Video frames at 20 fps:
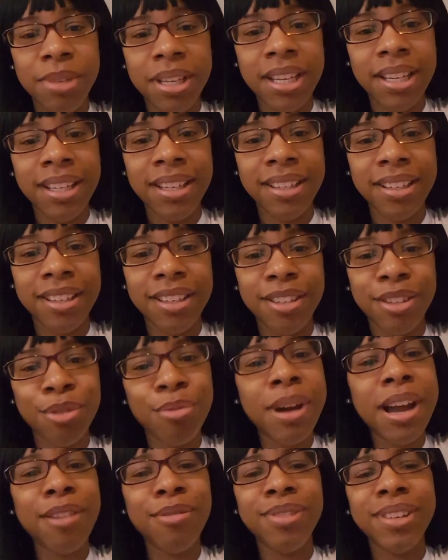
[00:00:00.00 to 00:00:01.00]
me?
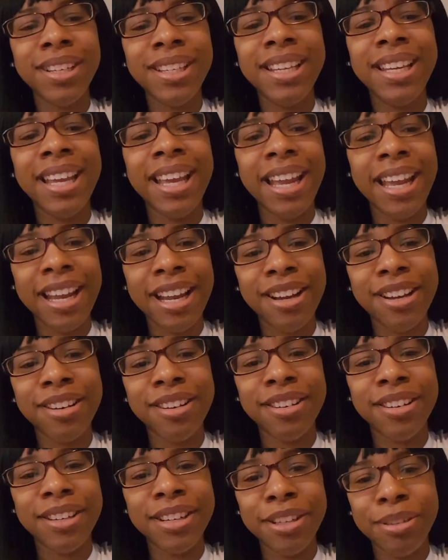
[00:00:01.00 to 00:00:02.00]
Do I really
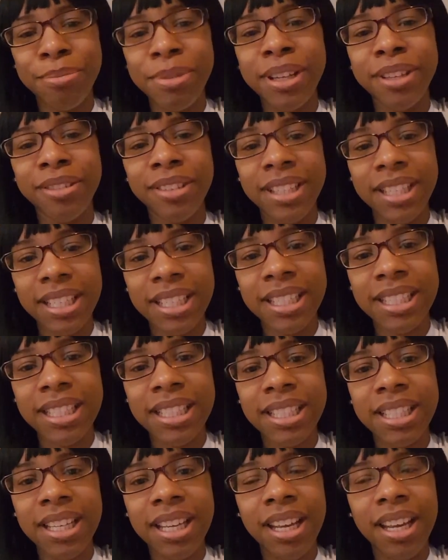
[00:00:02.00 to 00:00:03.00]
care about this?
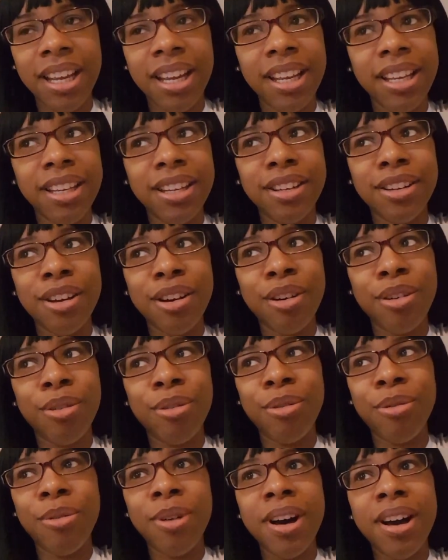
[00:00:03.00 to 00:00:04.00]
You
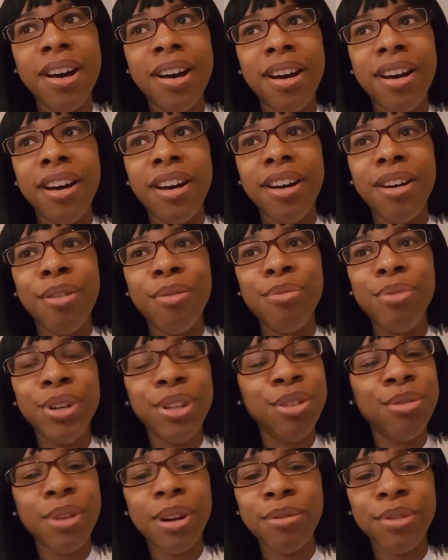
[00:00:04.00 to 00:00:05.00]
know,
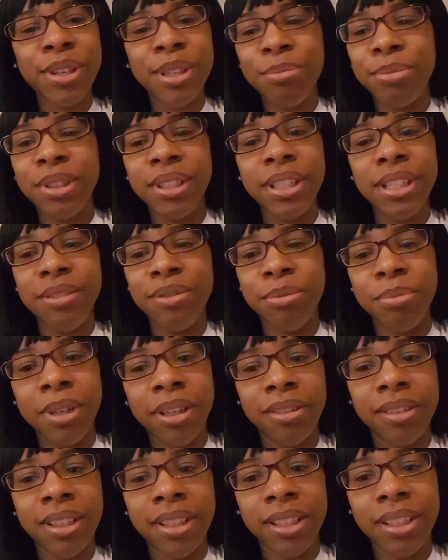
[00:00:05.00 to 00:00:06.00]
what do I really believe
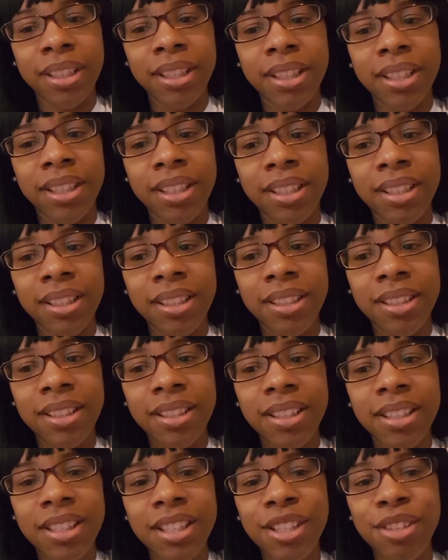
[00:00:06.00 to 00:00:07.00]
about this?
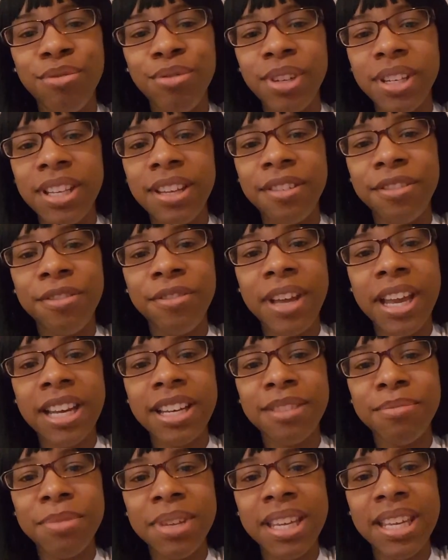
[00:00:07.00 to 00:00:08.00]
Does this really
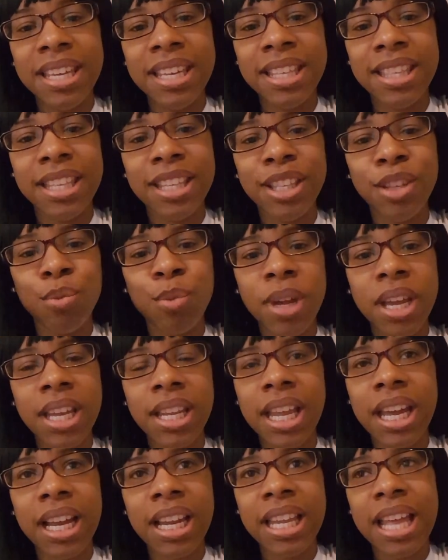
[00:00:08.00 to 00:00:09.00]
affect me this way?
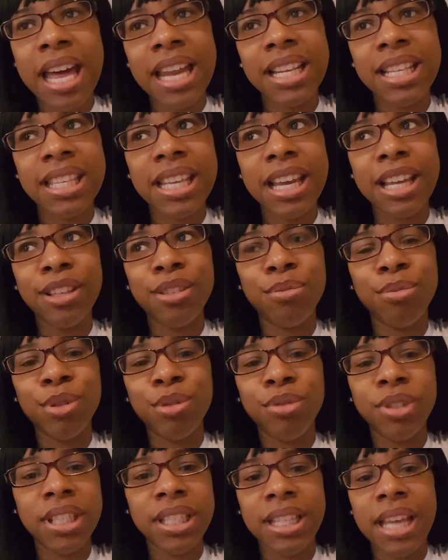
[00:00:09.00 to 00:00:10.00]
Like a lot of times
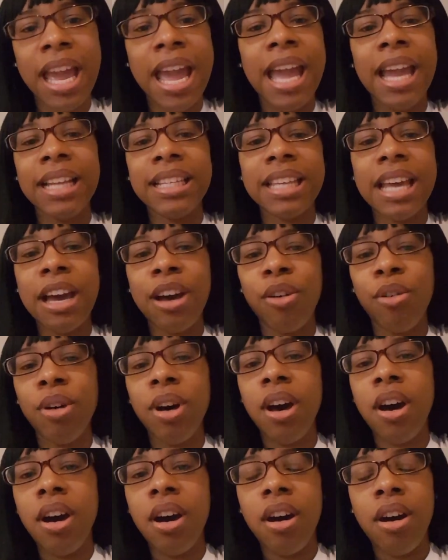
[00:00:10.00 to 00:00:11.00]
we'll just act out
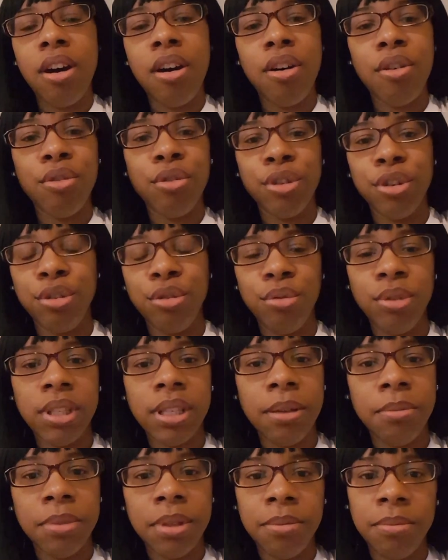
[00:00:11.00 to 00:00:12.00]
or do
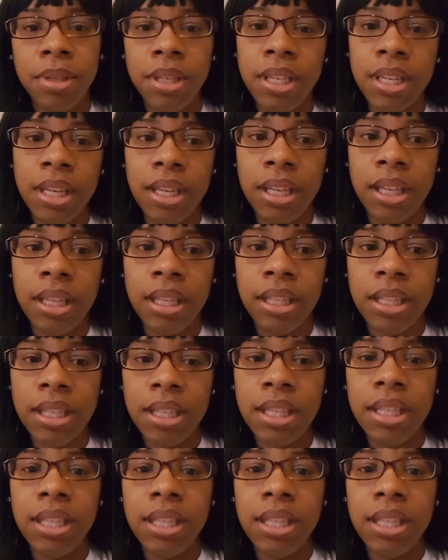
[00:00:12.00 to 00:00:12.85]
something because